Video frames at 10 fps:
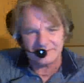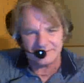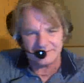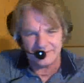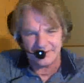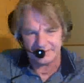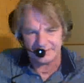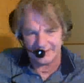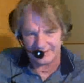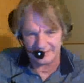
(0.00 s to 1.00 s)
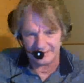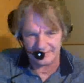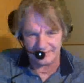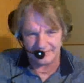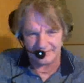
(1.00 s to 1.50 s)
put it back under the
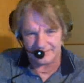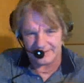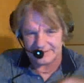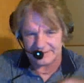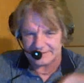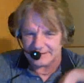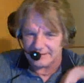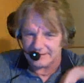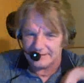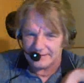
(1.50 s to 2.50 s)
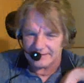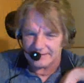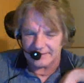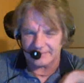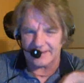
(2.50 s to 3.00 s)
armrest, and I'll
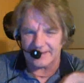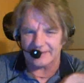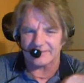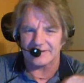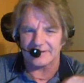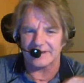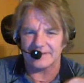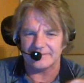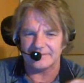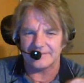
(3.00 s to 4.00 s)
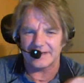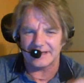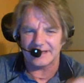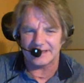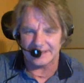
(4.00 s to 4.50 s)
lift that one up, and
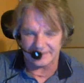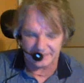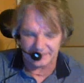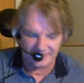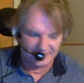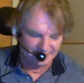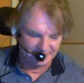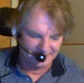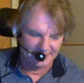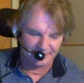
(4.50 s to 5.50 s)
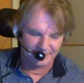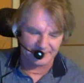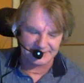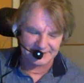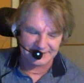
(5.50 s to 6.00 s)
then spray under that on my
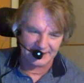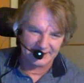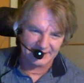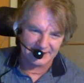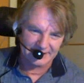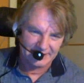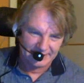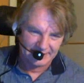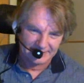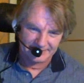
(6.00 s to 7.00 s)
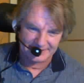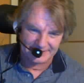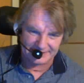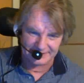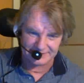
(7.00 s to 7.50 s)
side there. Let me get
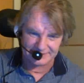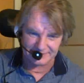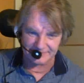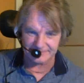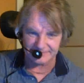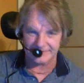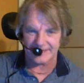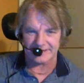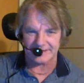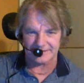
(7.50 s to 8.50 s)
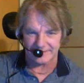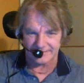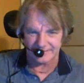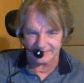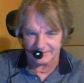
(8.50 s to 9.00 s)
this arm back under the
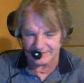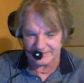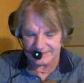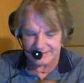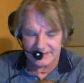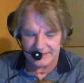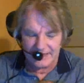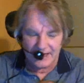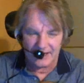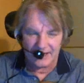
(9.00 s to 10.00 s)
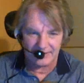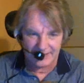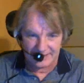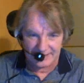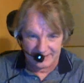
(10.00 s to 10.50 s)
armrest. Okay,
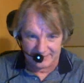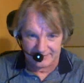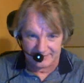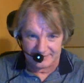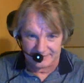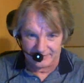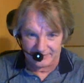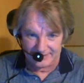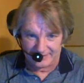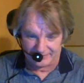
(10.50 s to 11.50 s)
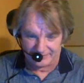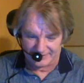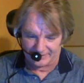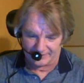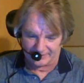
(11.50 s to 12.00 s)
now you can go down
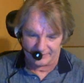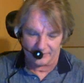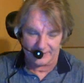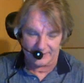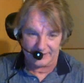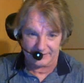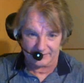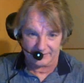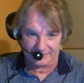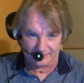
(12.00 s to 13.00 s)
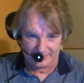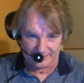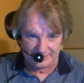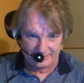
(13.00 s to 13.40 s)
around and go down here under my